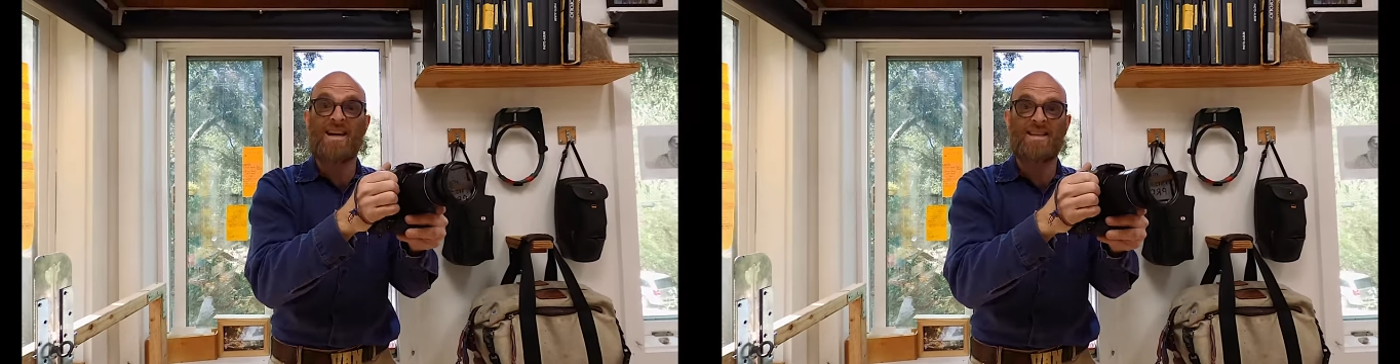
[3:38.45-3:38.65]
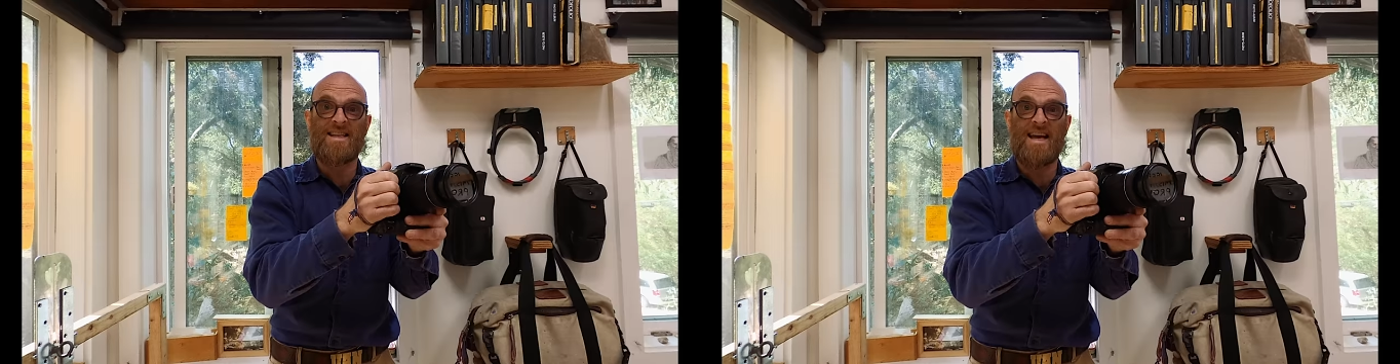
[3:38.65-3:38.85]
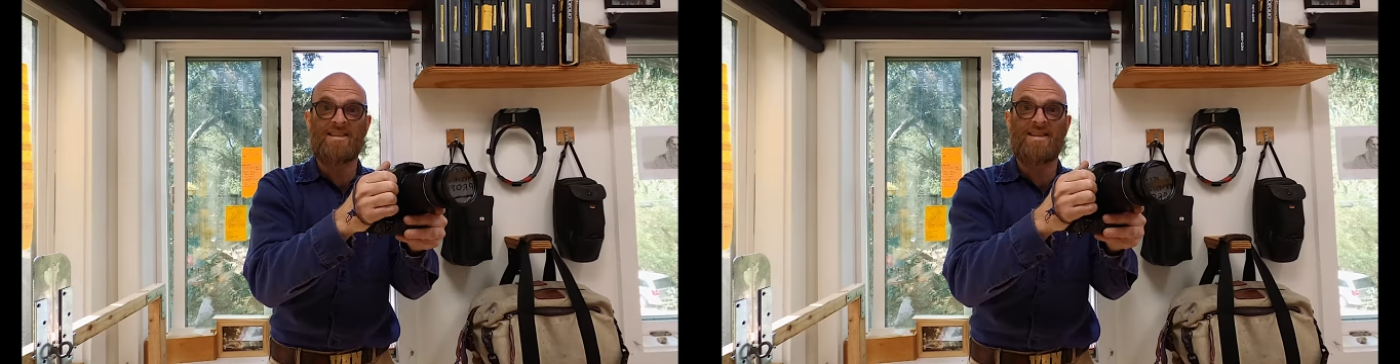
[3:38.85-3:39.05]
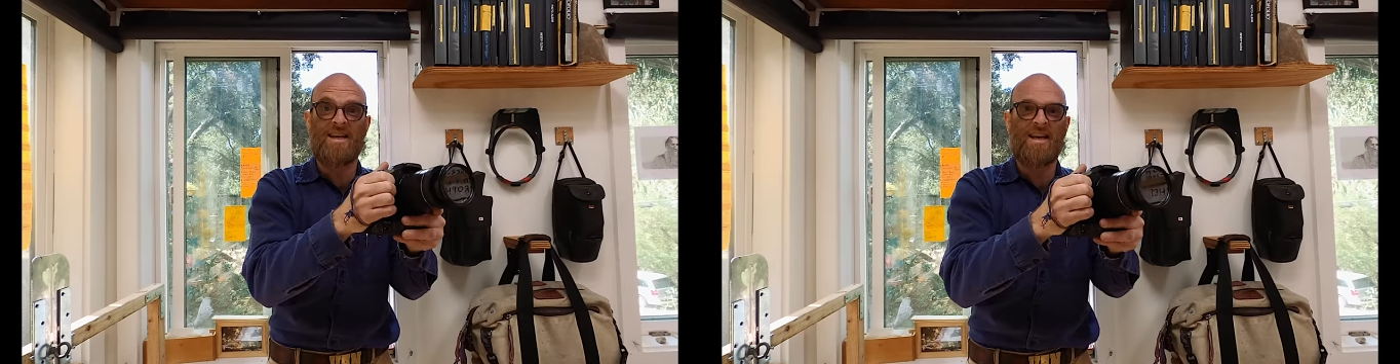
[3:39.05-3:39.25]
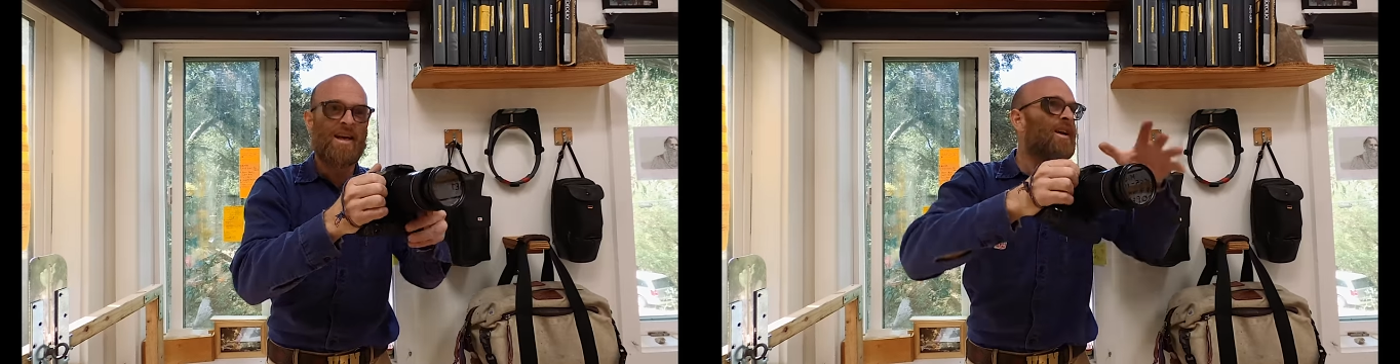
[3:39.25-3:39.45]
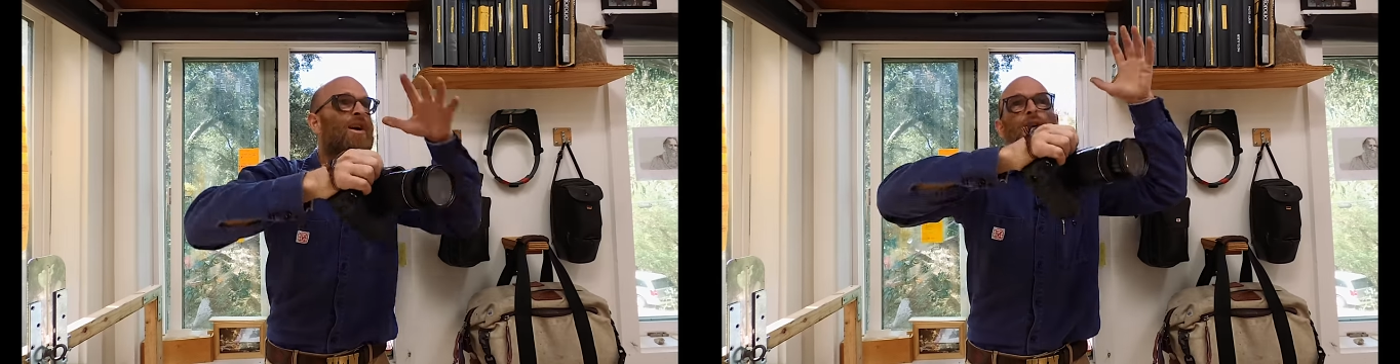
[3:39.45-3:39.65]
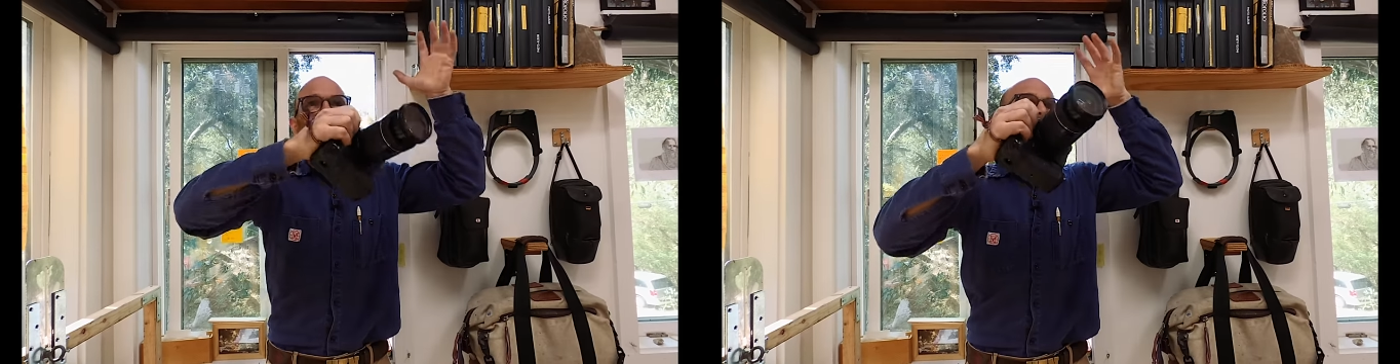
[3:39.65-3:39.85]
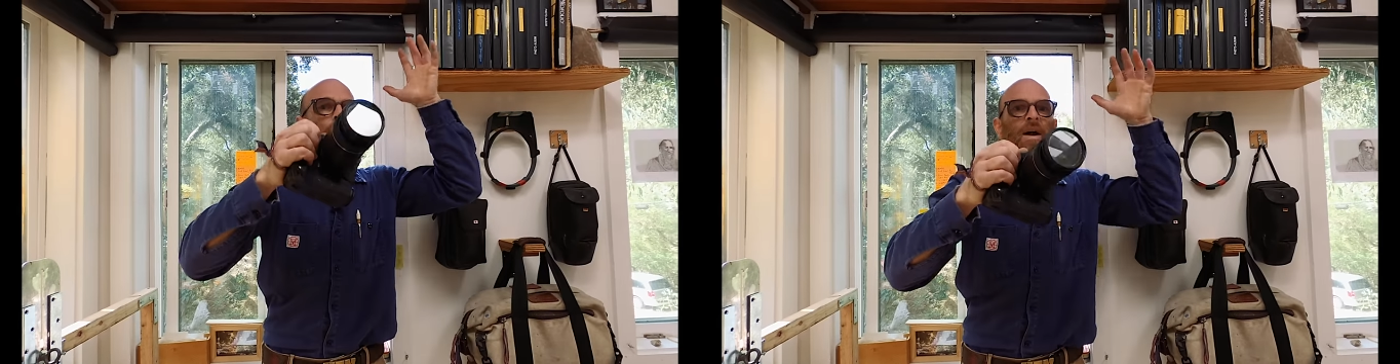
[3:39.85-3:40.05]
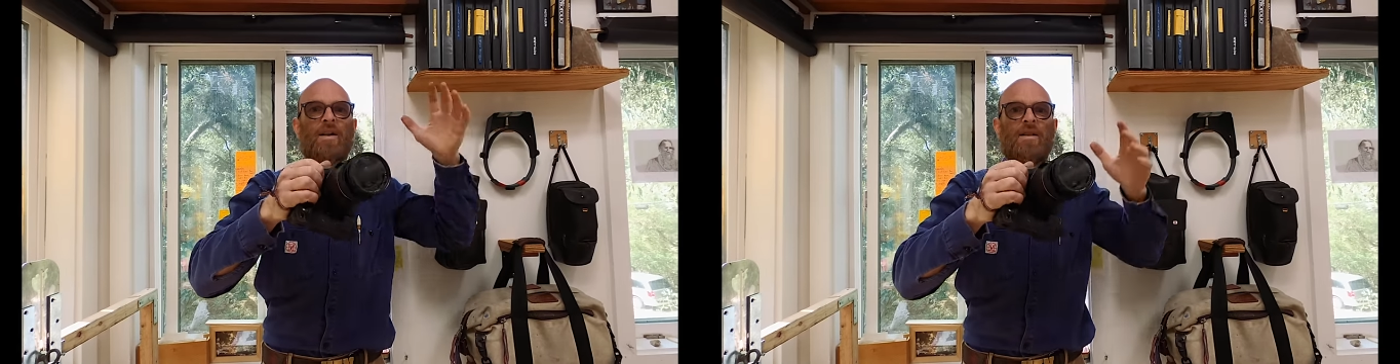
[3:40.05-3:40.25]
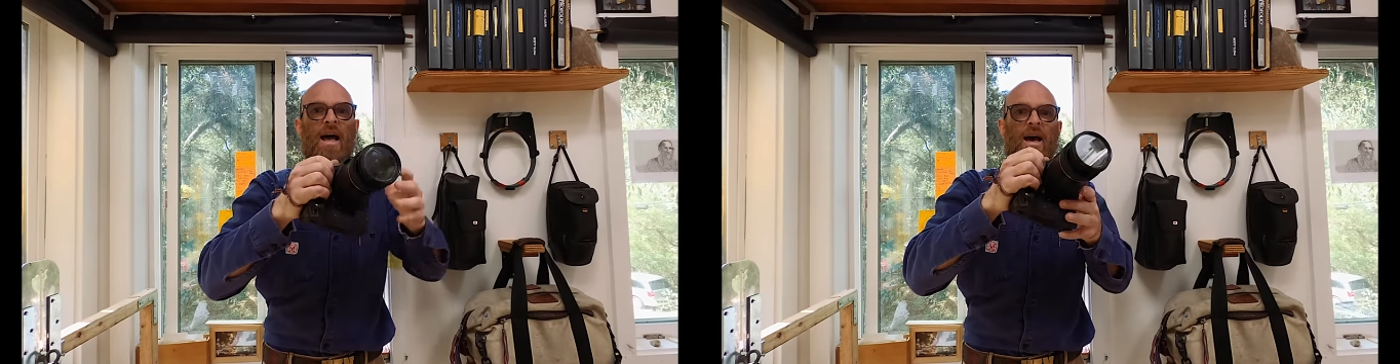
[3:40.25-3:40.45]
intensity, you're up on a
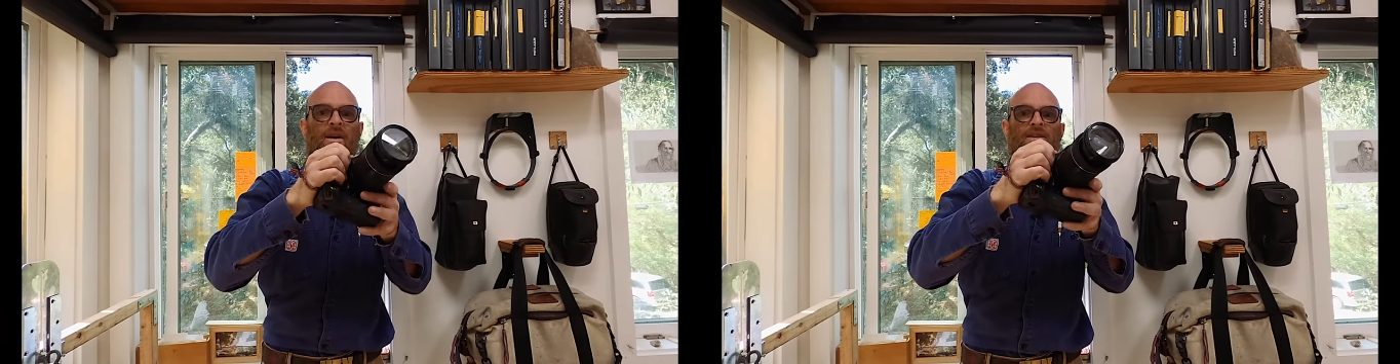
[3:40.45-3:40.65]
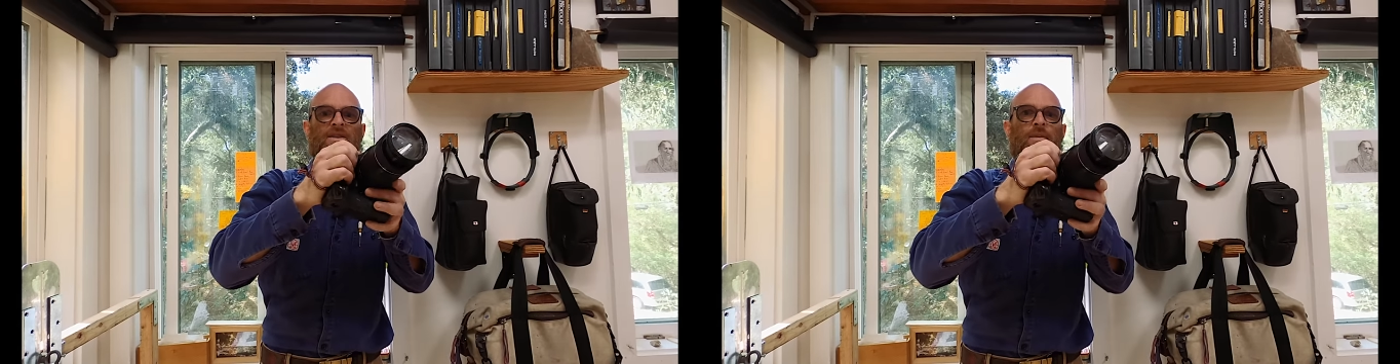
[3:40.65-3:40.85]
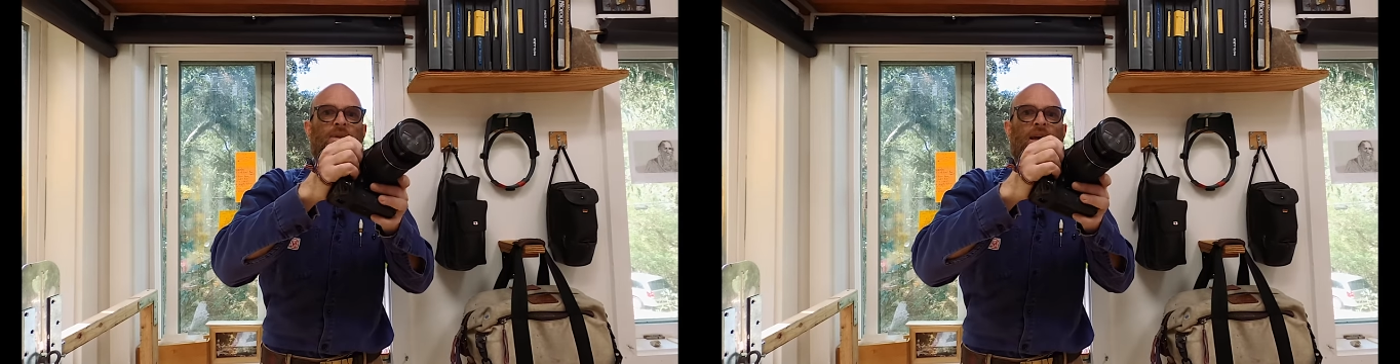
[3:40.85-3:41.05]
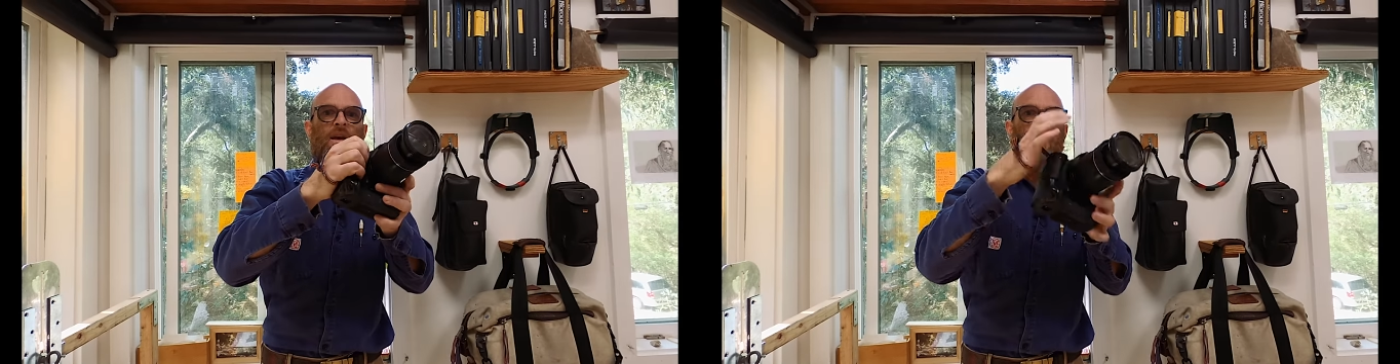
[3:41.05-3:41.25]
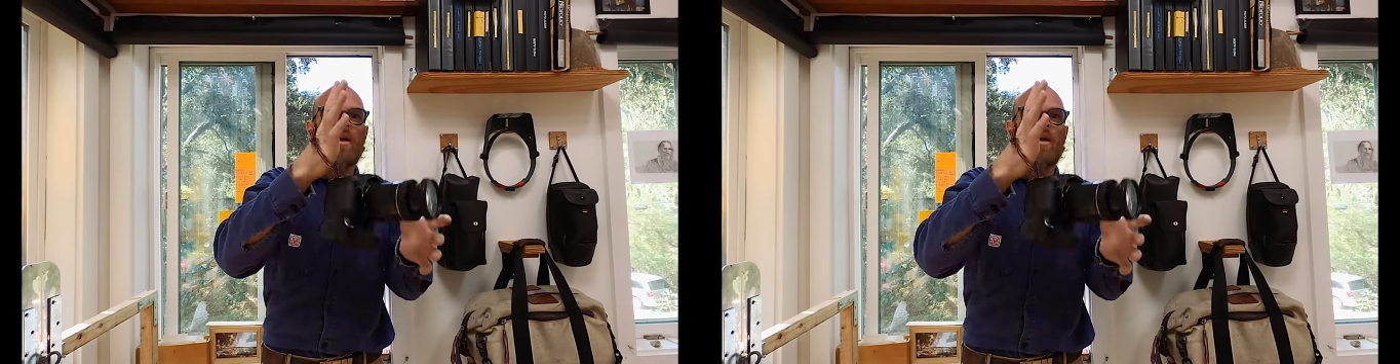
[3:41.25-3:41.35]
ladder or something,